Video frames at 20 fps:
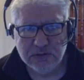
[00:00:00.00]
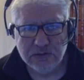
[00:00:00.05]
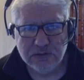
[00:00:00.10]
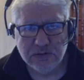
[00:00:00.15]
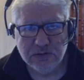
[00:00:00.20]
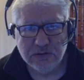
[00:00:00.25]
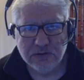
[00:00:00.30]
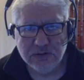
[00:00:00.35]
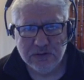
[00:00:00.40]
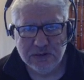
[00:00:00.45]

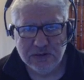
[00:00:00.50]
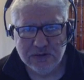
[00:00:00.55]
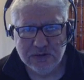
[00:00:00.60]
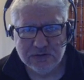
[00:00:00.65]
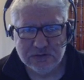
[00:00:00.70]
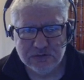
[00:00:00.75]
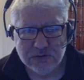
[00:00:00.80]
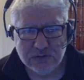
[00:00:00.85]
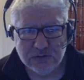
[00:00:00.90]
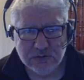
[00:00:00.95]
Okay,
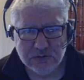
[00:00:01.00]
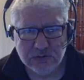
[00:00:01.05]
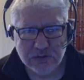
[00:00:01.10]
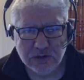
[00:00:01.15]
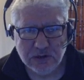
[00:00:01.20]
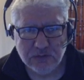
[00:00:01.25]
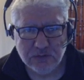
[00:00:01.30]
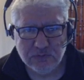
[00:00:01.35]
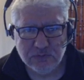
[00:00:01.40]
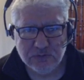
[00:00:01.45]

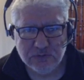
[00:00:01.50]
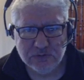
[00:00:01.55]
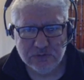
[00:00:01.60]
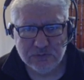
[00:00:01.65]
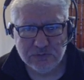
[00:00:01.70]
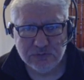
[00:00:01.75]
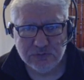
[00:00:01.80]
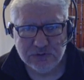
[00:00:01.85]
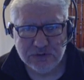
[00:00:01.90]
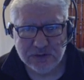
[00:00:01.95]
so Windows
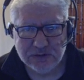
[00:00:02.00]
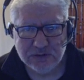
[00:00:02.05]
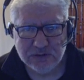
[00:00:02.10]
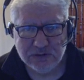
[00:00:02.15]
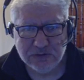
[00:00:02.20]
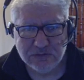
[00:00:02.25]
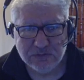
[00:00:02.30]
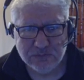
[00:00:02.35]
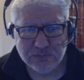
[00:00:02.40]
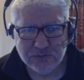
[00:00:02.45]
protected
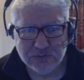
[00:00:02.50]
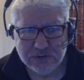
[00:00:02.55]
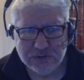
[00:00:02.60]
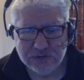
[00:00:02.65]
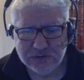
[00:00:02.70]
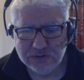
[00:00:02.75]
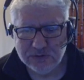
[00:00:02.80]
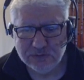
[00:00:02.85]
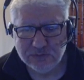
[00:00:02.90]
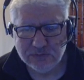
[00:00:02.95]
your
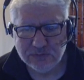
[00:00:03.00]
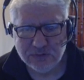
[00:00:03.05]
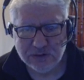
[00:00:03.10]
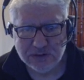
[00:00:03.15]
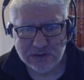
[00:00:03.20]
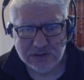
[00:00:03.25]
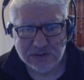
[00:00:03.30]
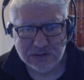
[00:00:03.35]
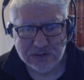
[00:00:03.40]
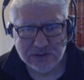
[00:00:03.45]
PC. Great.
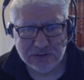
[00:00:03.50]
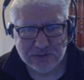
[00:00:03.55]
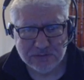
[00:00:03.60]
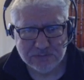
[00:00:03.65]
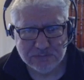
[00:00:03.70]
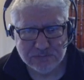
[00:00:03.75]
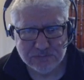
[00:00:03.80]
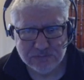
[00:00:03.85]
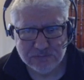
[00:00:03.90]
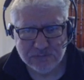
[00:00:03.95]

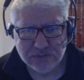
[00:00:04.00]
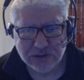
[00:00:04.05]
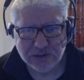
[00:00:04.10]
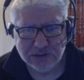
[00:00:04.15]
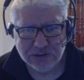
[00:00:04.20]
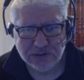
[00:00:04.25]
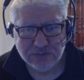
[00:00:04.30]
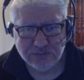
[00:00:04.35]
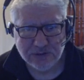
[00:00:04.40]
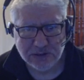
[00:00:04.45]
I
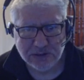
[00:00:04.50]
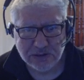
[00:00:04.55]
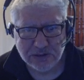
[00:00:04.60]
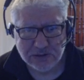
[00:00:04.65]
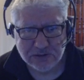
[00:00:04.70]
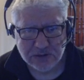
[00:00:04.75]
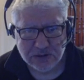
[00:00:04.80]
love that.